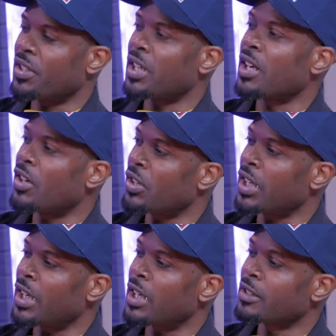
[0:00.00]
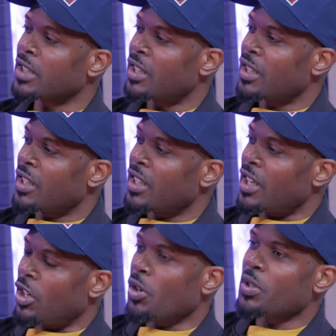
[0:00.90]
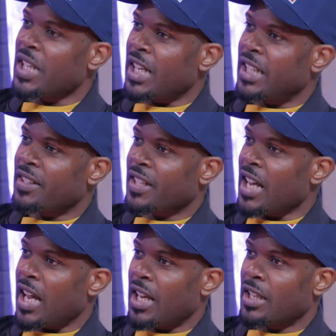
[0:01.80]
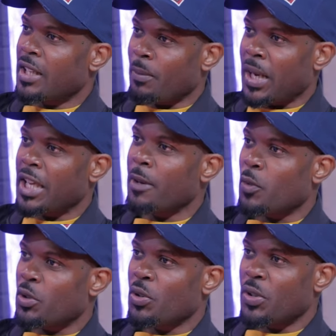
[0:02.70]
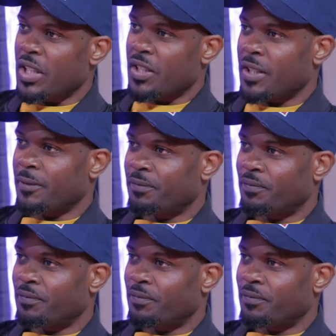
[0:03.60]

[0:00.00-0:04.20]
So like, okay, alongside this guy, my game was so easy.